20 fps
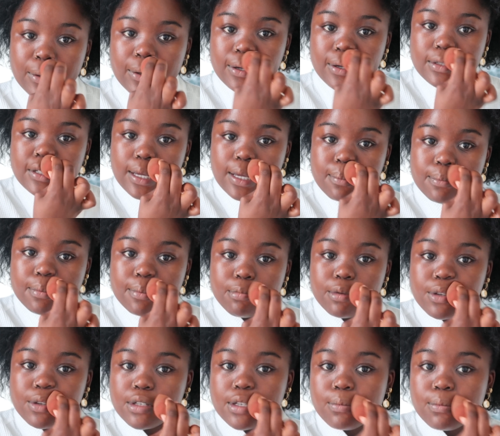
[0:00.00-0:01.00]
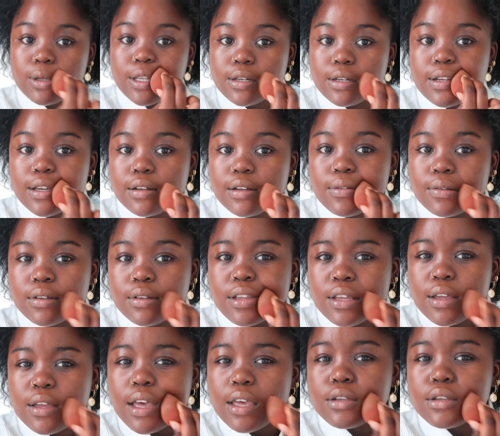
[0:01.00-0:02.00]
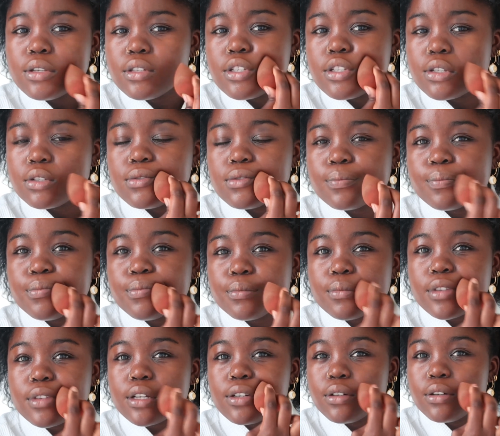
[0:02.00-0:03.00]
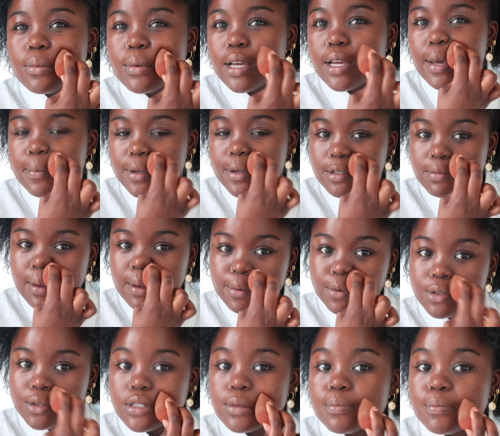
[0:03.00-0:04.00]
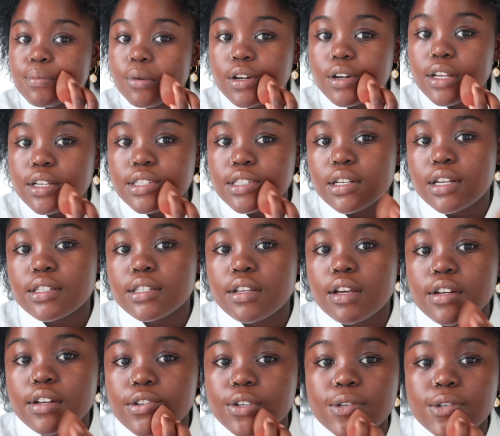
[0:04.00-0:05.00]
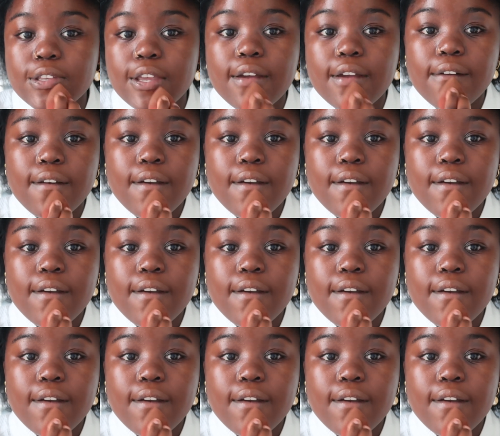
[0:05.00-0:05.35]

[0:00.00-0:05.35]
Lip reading: a damp beauty blender. I used to. I don't know what happened. Maybe it was the products that I started using.